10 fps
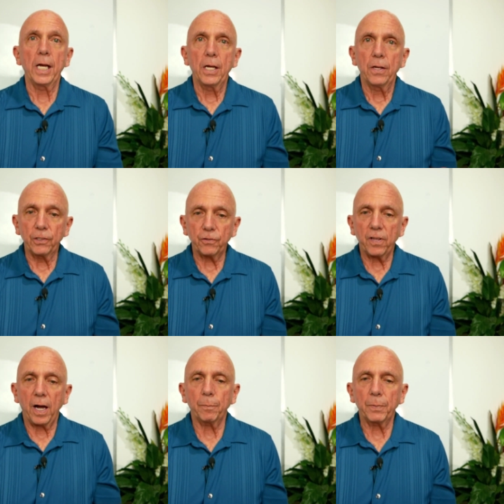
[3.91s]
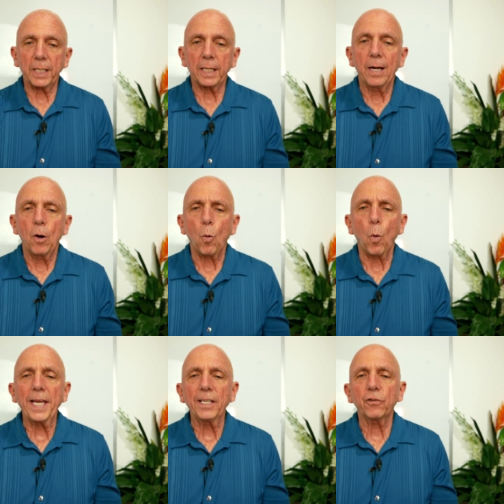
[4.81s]
This topic,
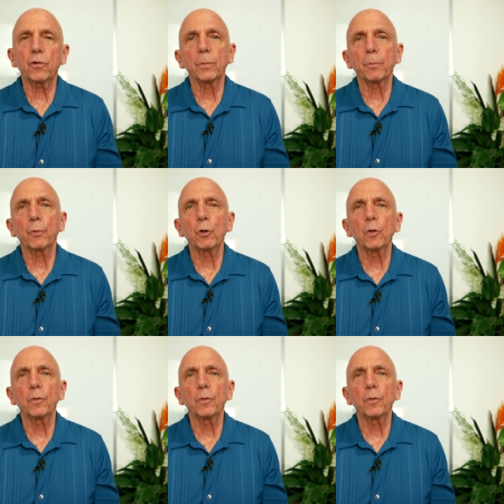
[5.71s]
ways to improve